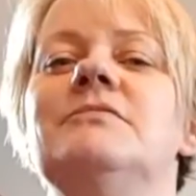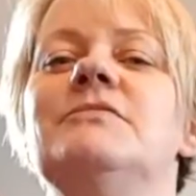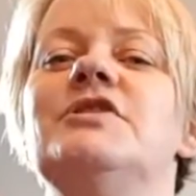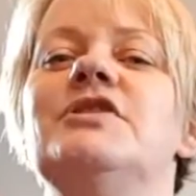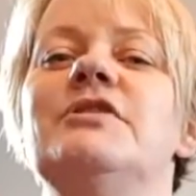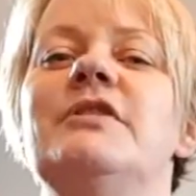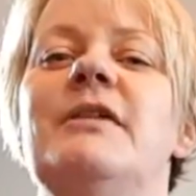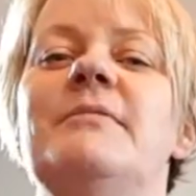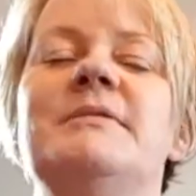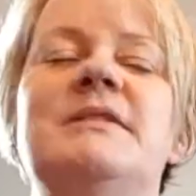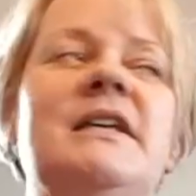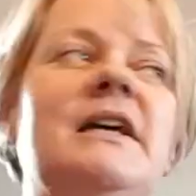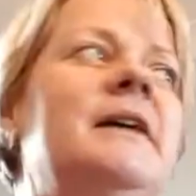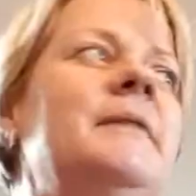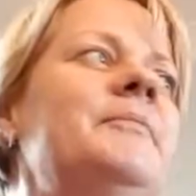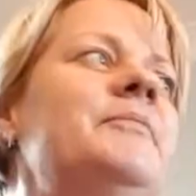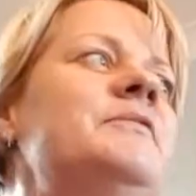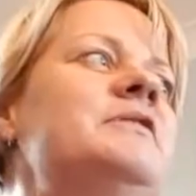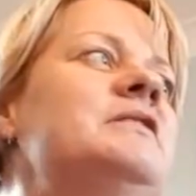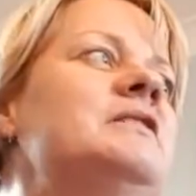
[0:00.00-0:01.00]
So that was that.
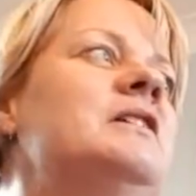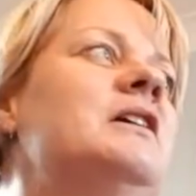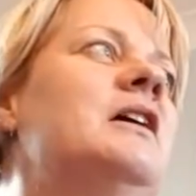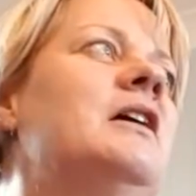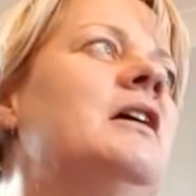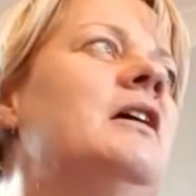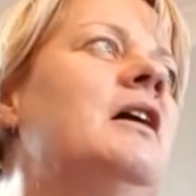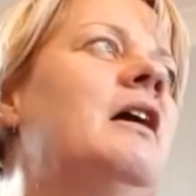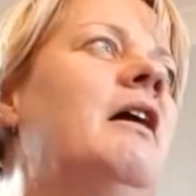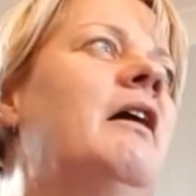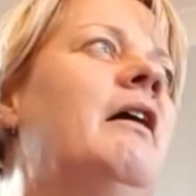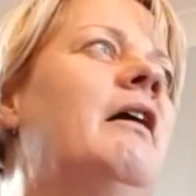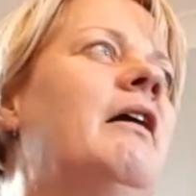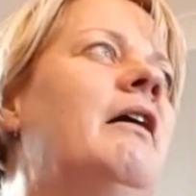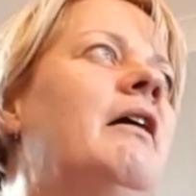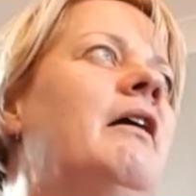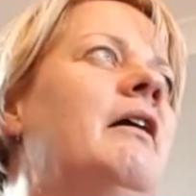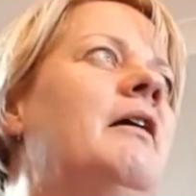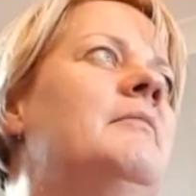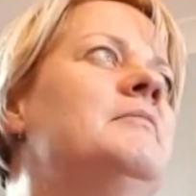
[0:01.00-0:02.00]

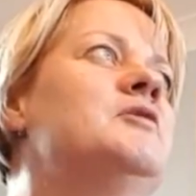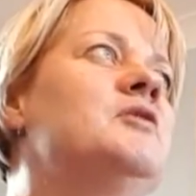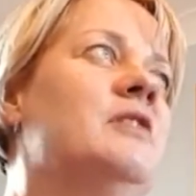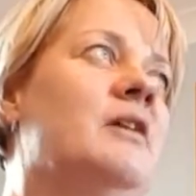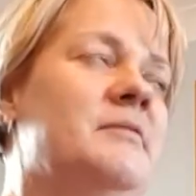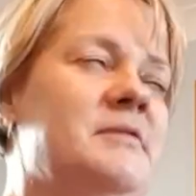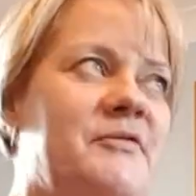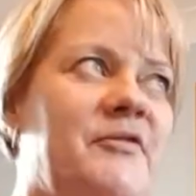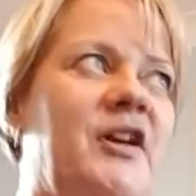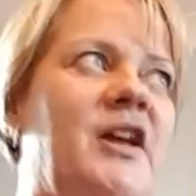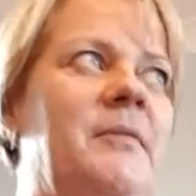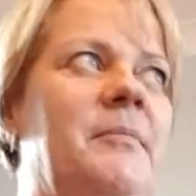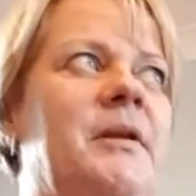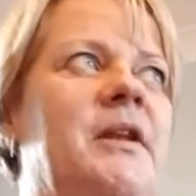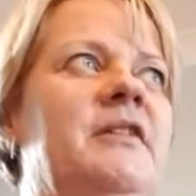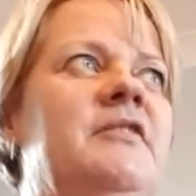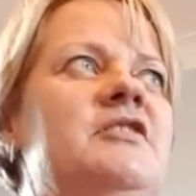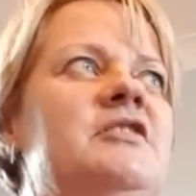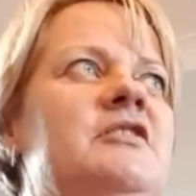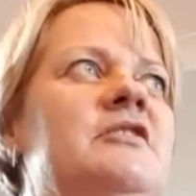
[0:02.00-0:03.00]
So that was
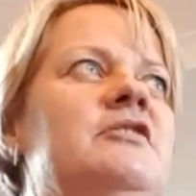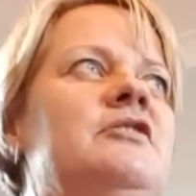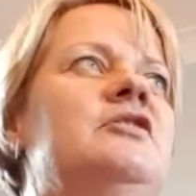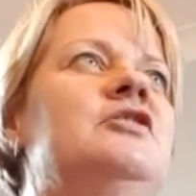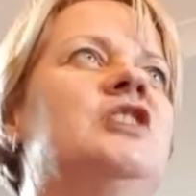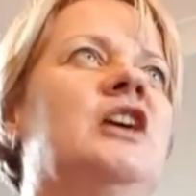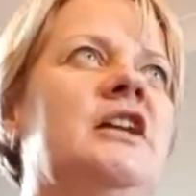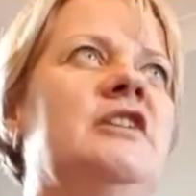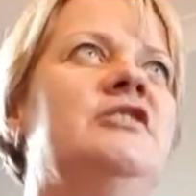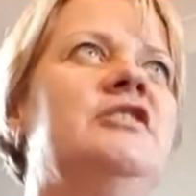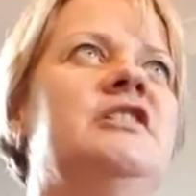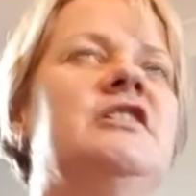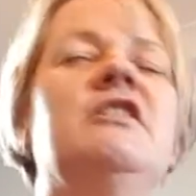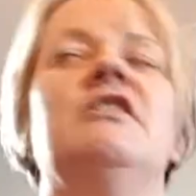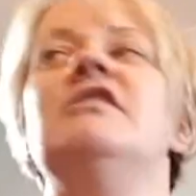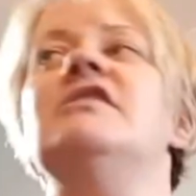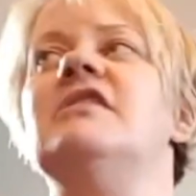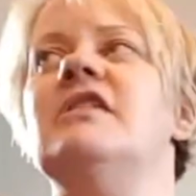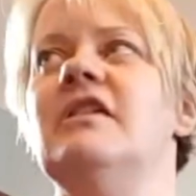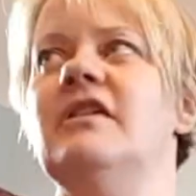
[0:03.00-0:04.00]
February, January
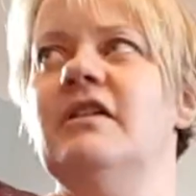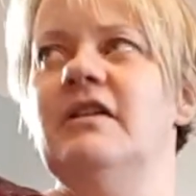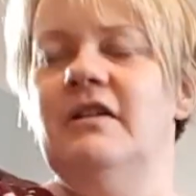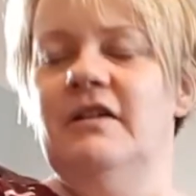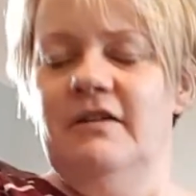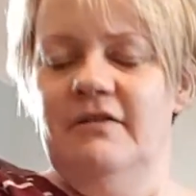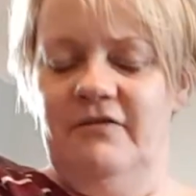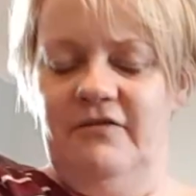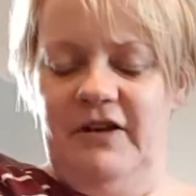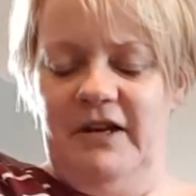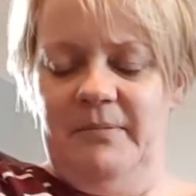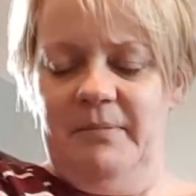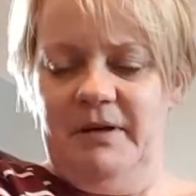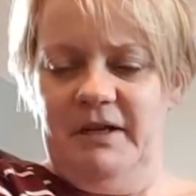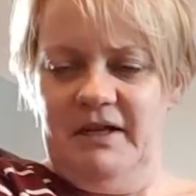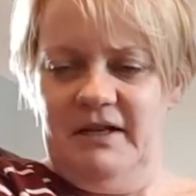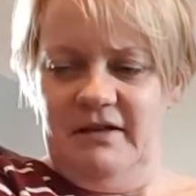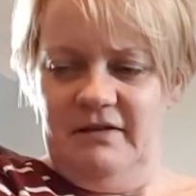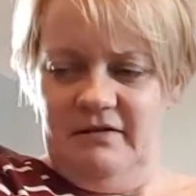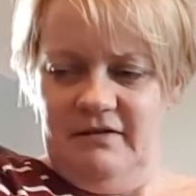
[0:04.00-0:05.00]
start,
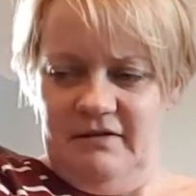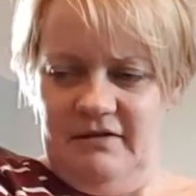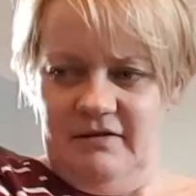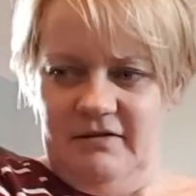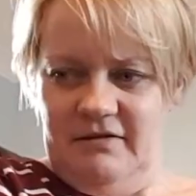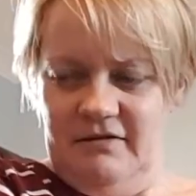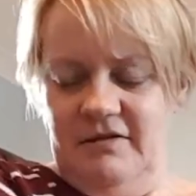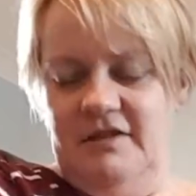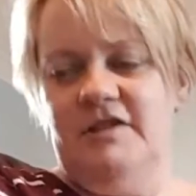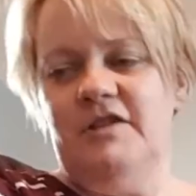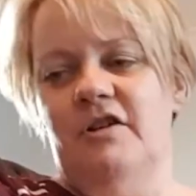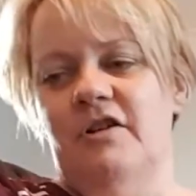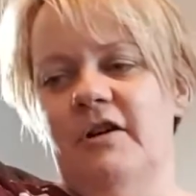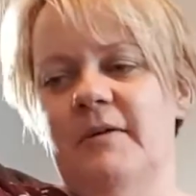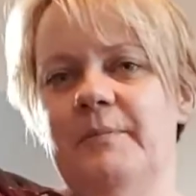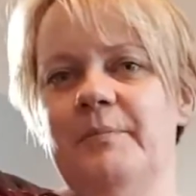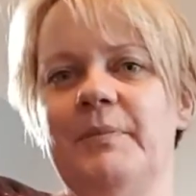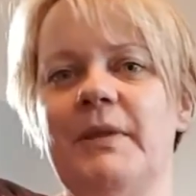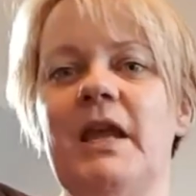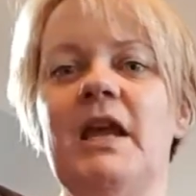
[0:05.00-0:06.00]
February
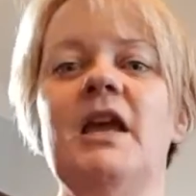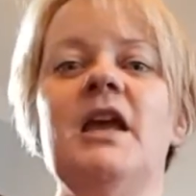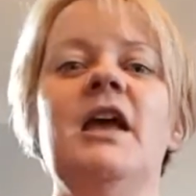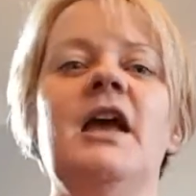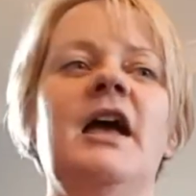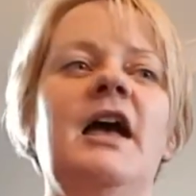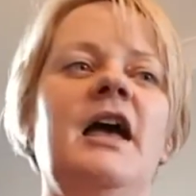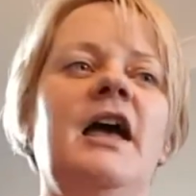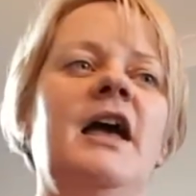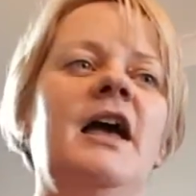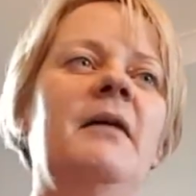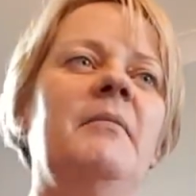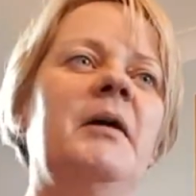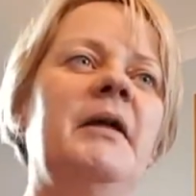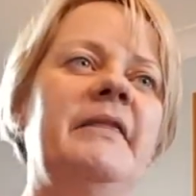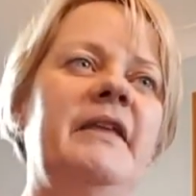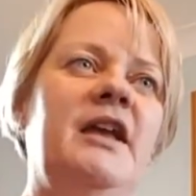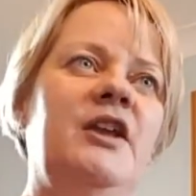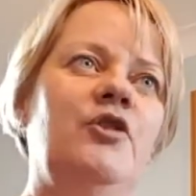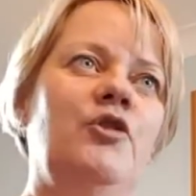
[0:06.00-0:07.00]
start.
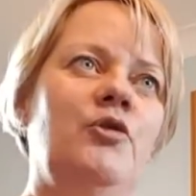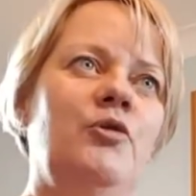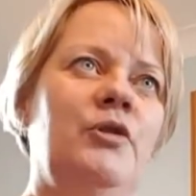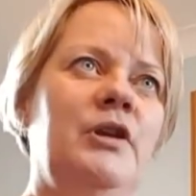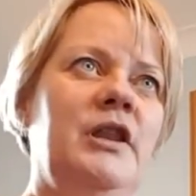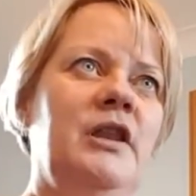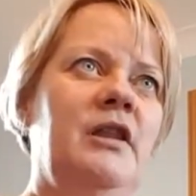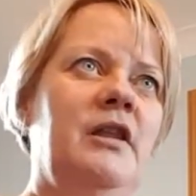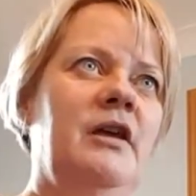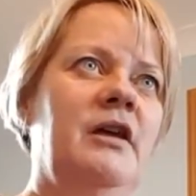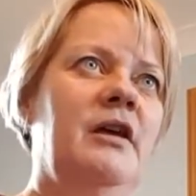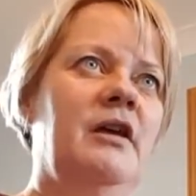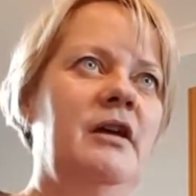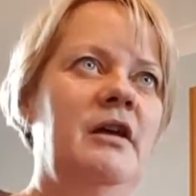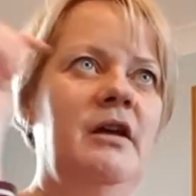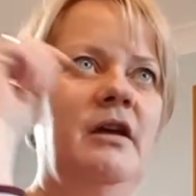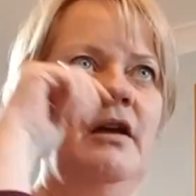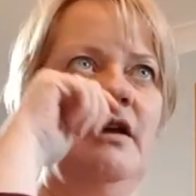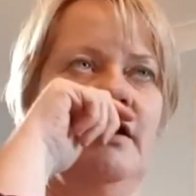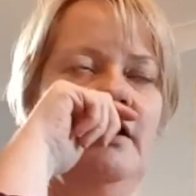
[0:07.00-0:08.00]
And then on the
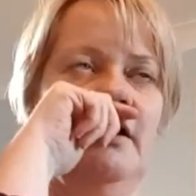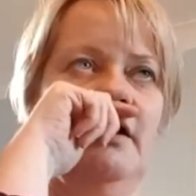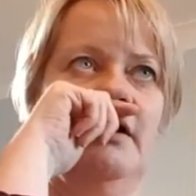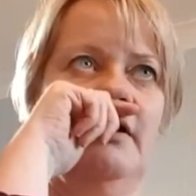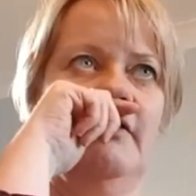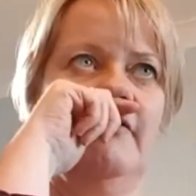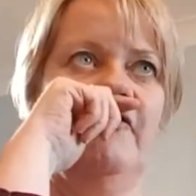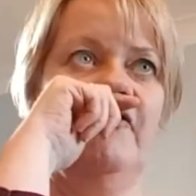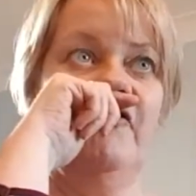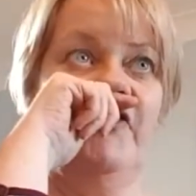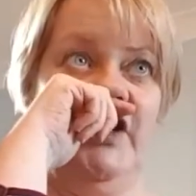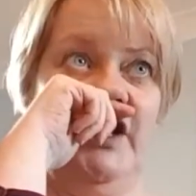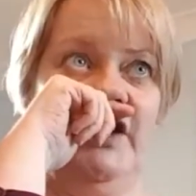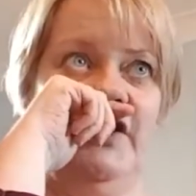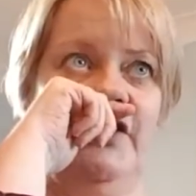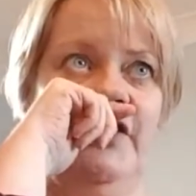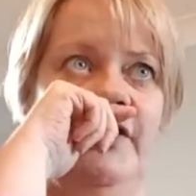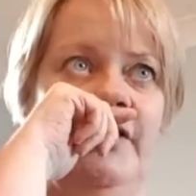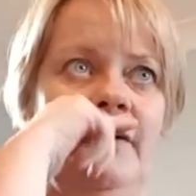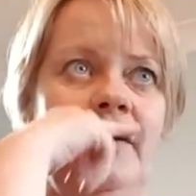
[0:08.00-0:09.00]

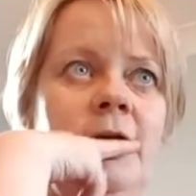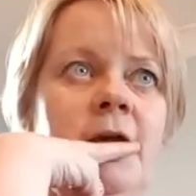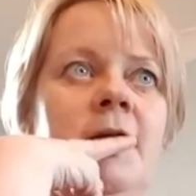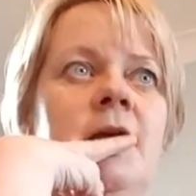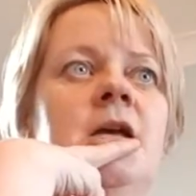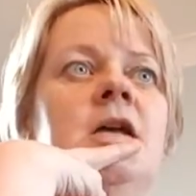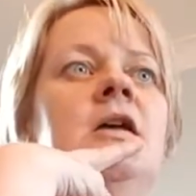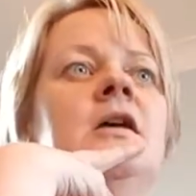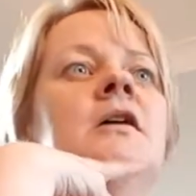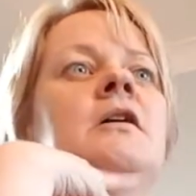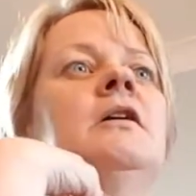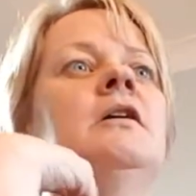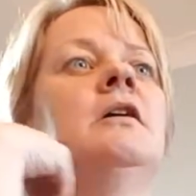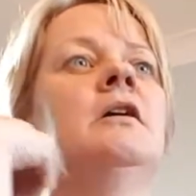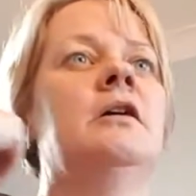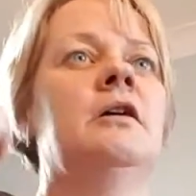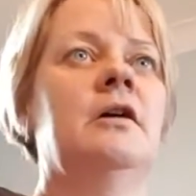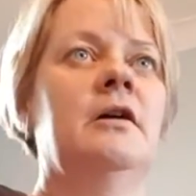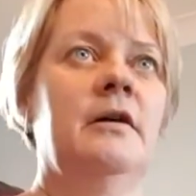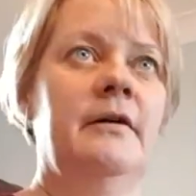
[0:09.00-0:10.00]
5th
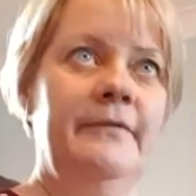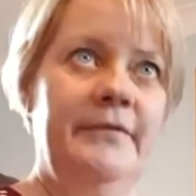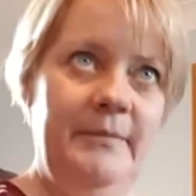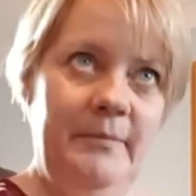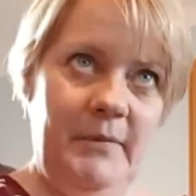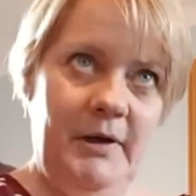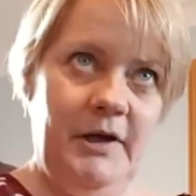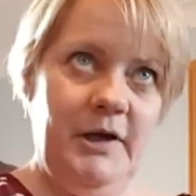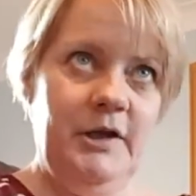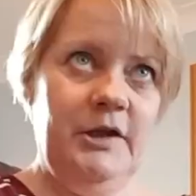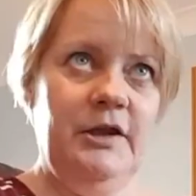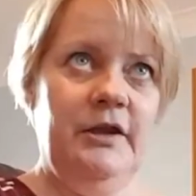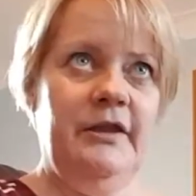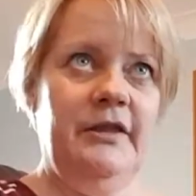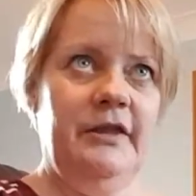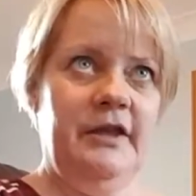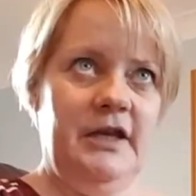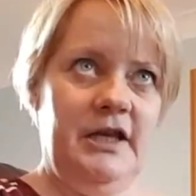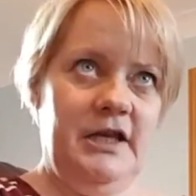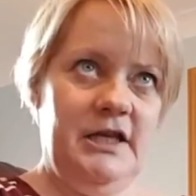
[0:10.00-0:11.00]
of the
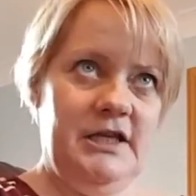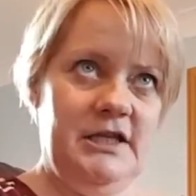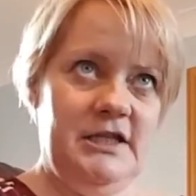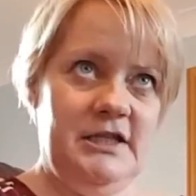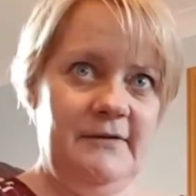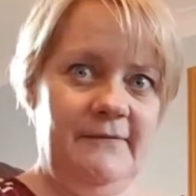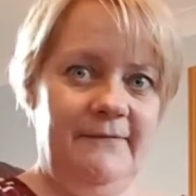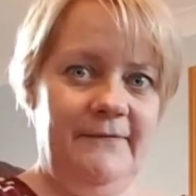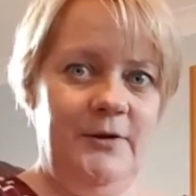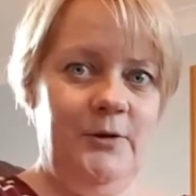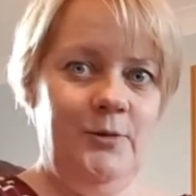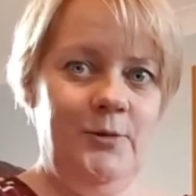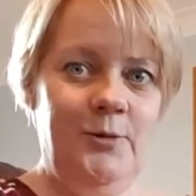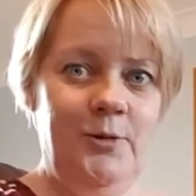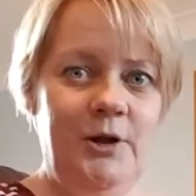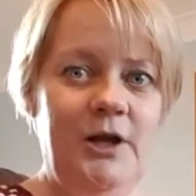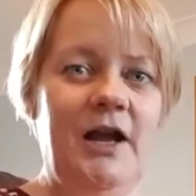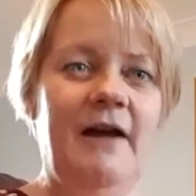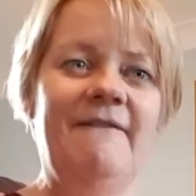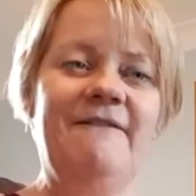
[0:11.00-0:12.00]
month is the
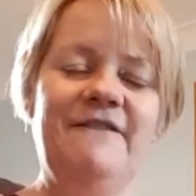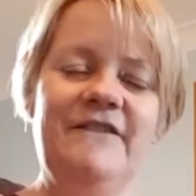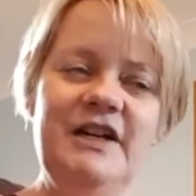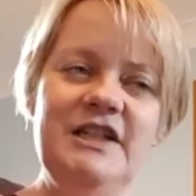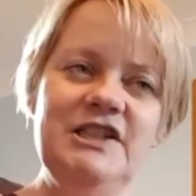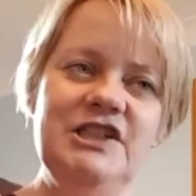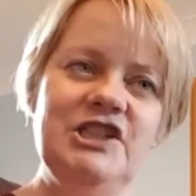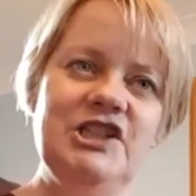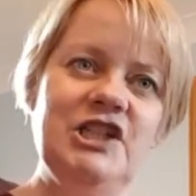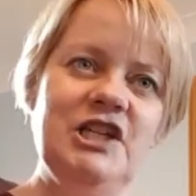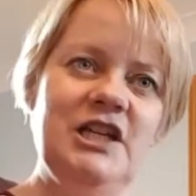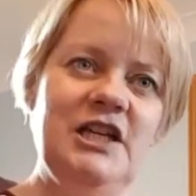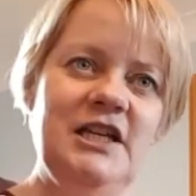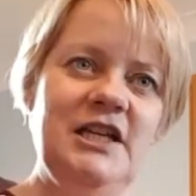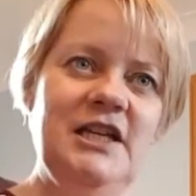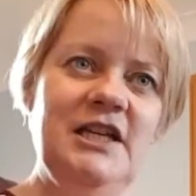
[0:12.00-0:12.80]
full coverage